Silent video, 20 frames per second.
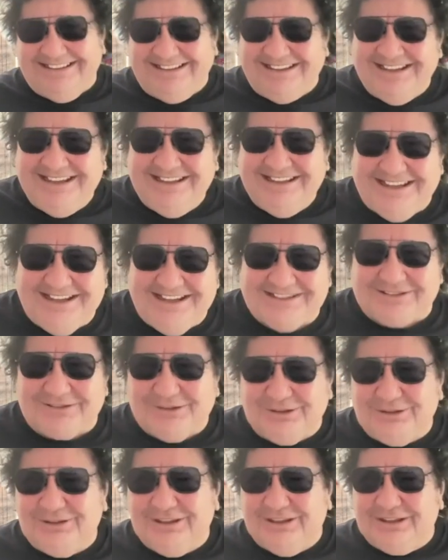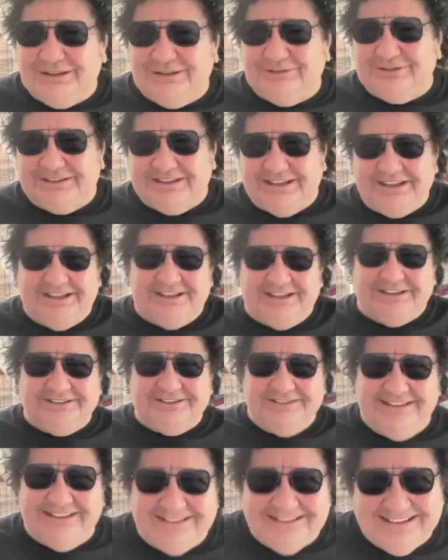it's all over
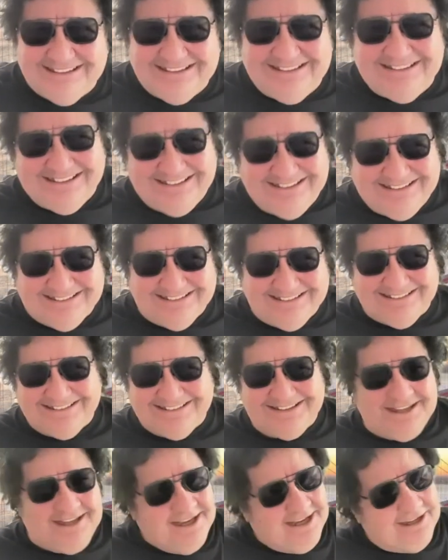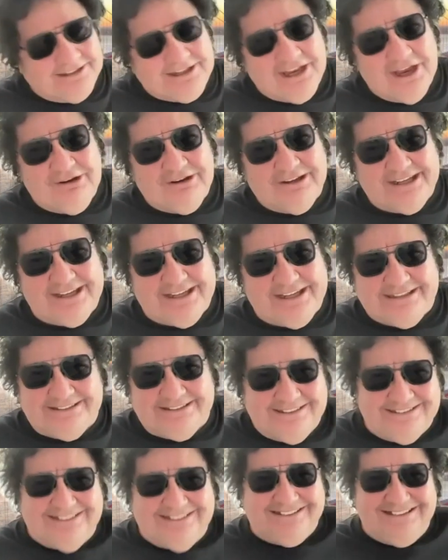now. No, it ain't.
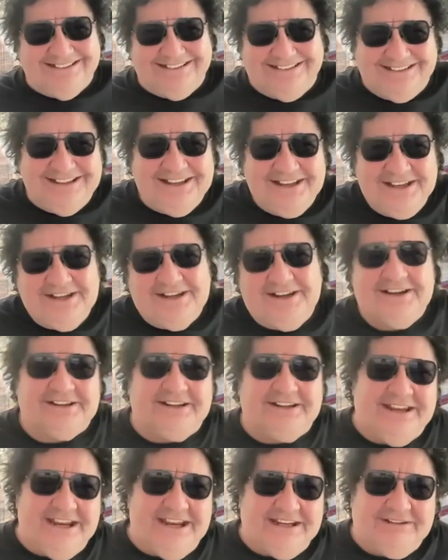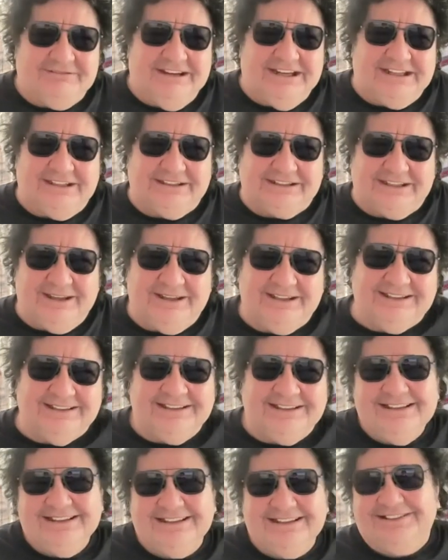I'm gonna hang around
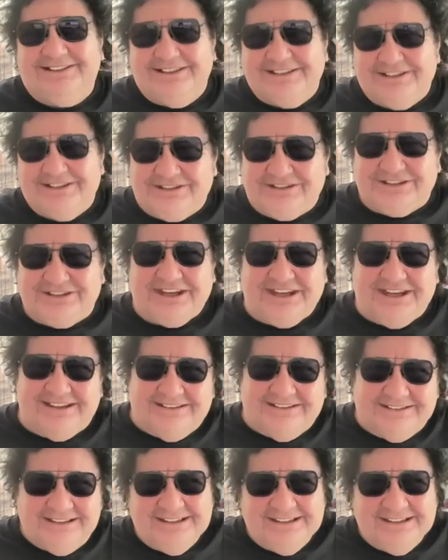like a stinker.